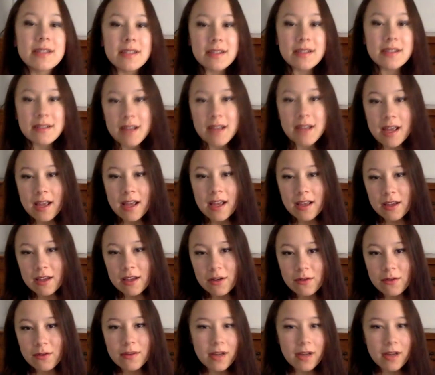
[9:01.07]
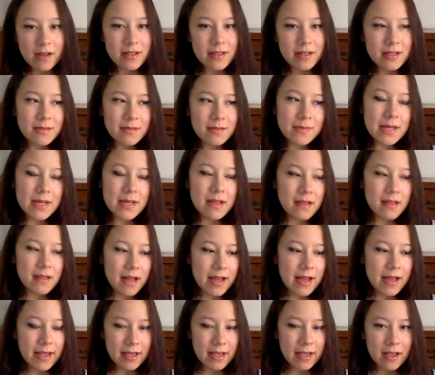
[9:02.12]
And, you know, not to be
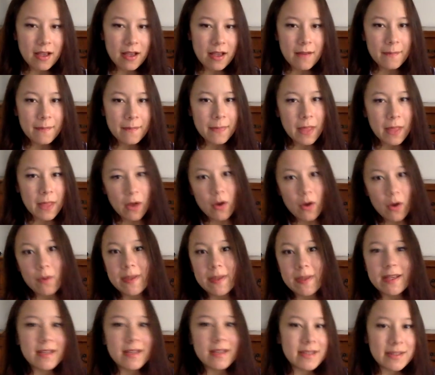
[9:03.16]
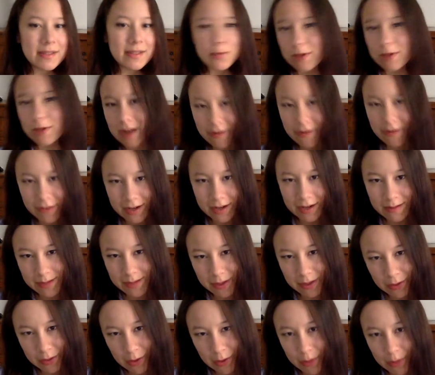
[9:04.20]
like, oh, because we're never going to be
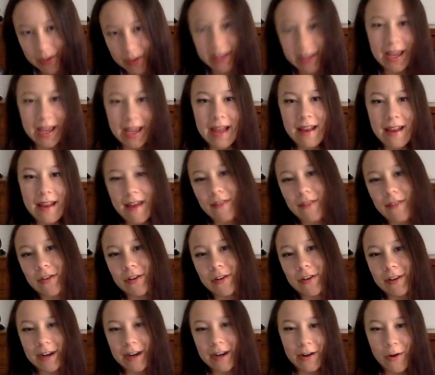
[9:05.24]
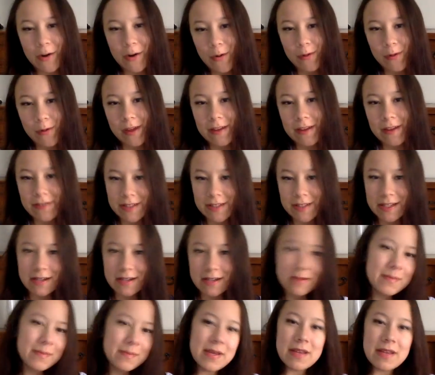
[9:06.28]
alone again ever and our whole life is going to
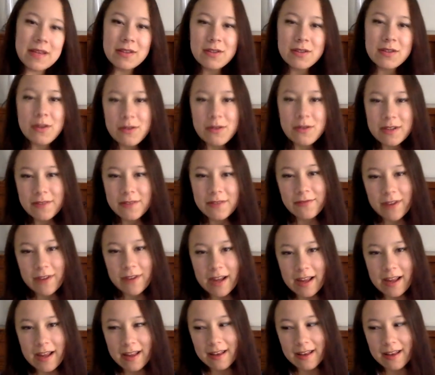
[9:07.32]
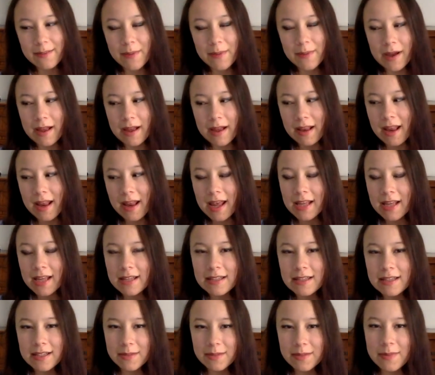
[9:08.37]
be so different, but
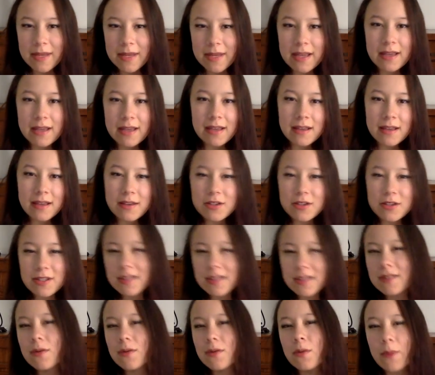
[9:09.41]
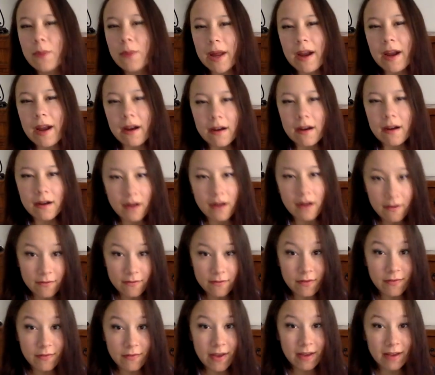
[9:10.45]
to be just aware of the
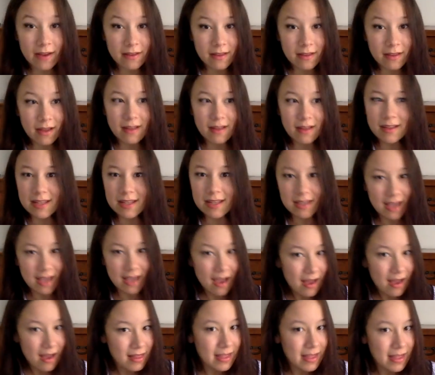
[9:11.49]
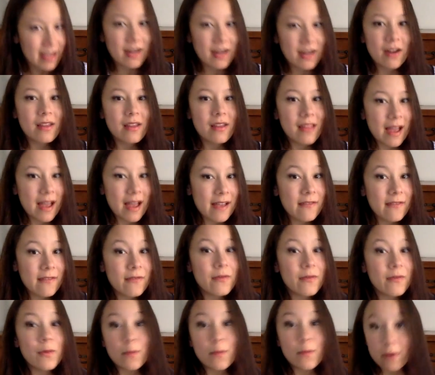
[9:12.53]
fact that, yeah, like our life
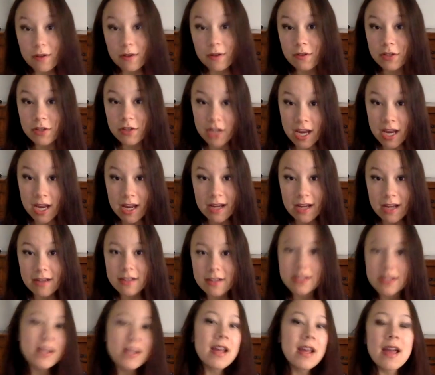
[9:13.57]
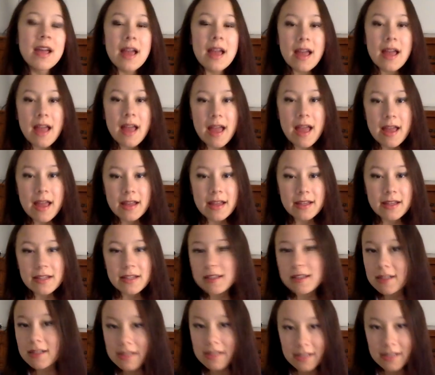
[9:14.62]
will change, and it
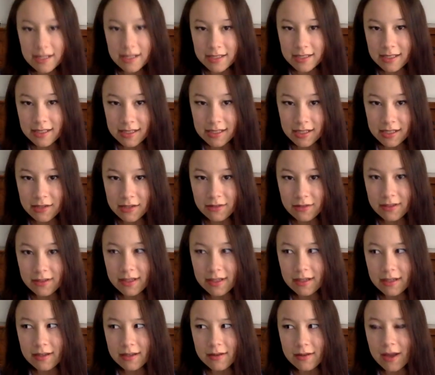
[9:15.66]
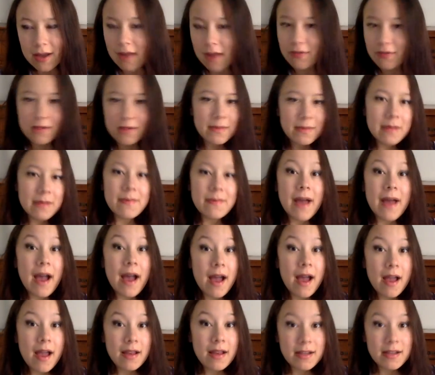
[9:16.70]
doesn't necessarily have to be
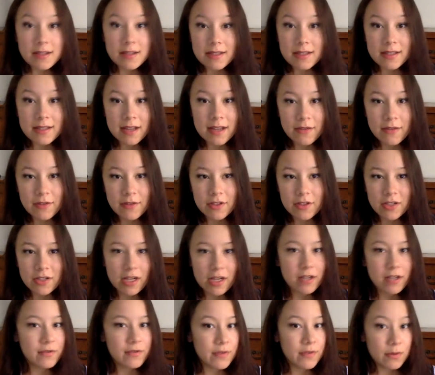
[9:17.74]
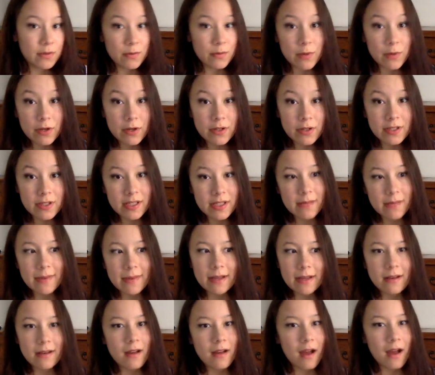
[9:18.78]
bad. It doesn't have to change for the worse. I
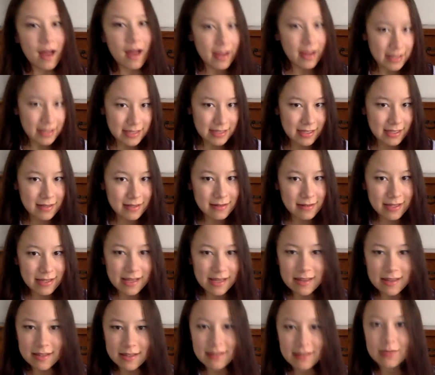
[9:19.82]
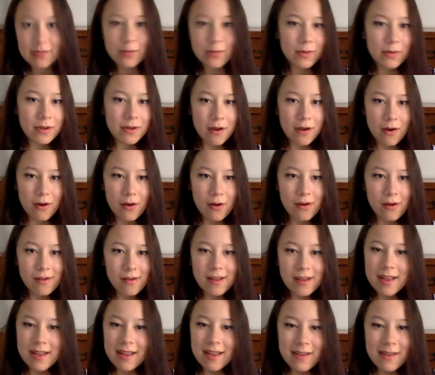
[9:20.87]
mean, ideally, this would all
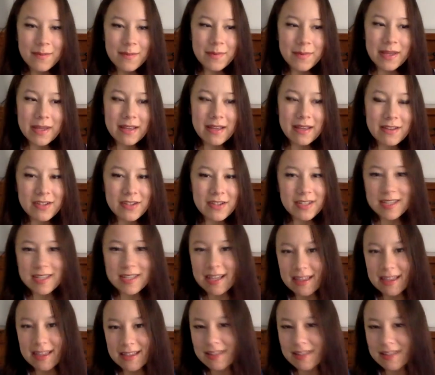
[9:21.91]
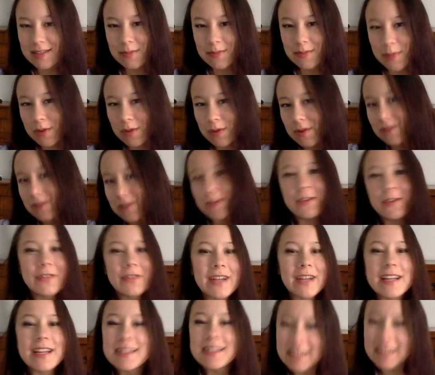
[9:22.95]
be just like this beautiful
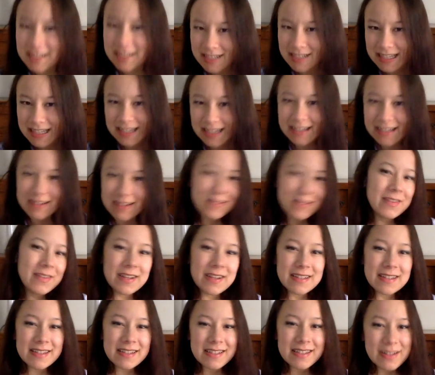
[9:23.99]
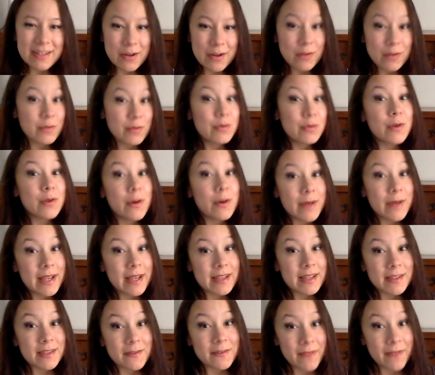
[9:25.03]
transition of us, you know, growing
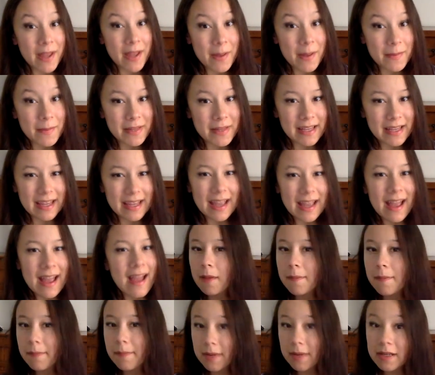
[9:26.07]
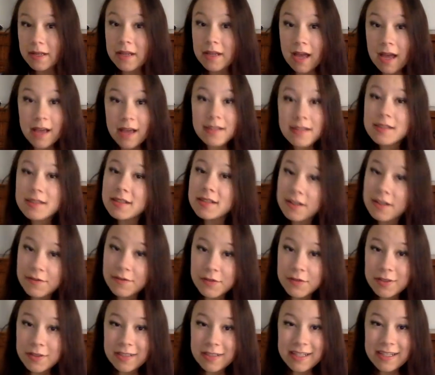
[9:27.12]
as a family. But it has
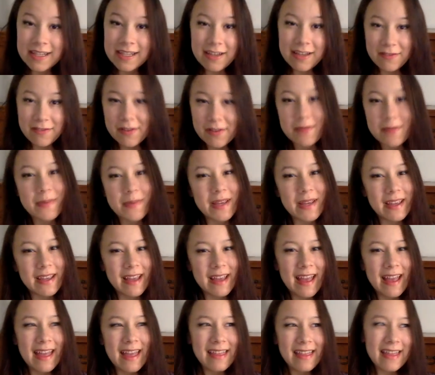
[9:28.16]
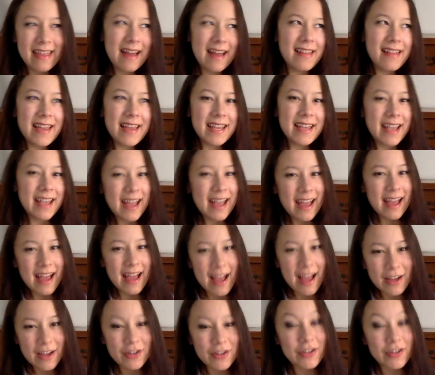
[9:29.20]
definitely given me that like
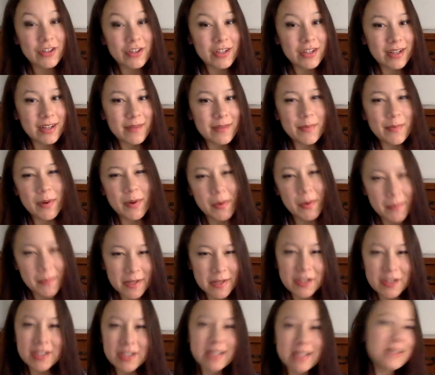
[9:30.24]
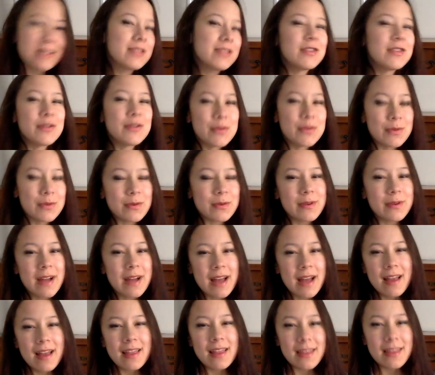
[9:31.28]
extra permission to
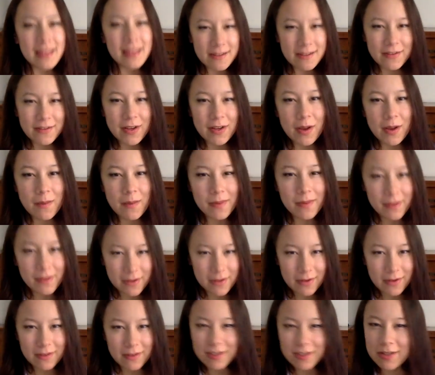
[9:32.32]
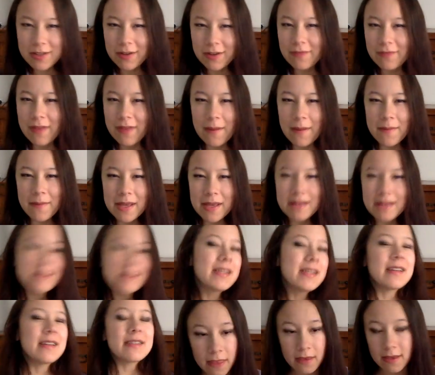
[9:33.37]
live it up a little, you know, if that makes
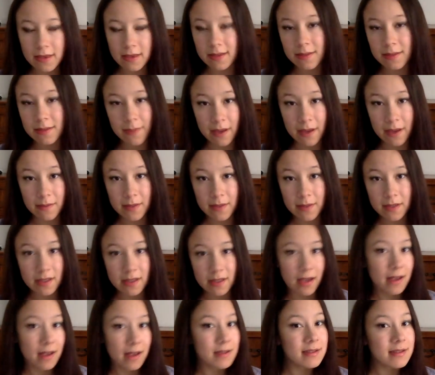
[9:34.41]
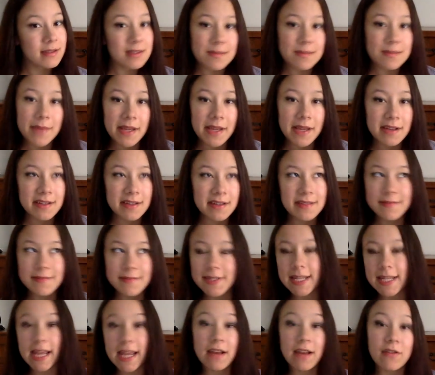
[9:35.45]
sense. This baby's estimated
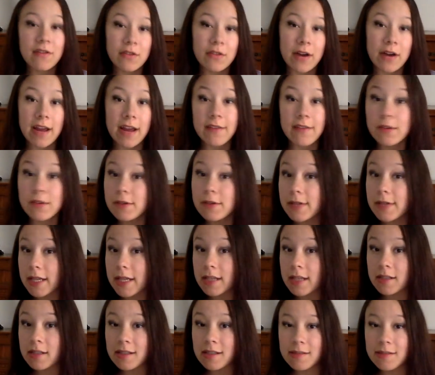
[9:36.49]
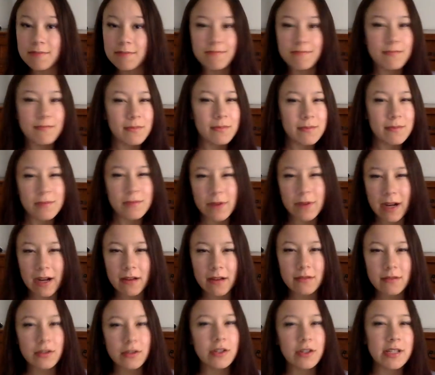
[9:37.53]
date of arrival is
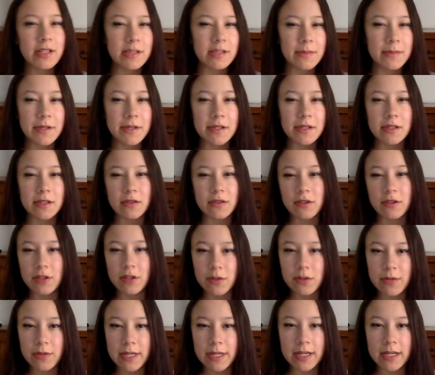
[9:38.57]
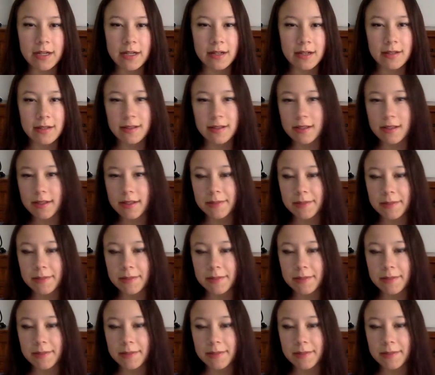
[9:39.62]
around Christmas or New Year's.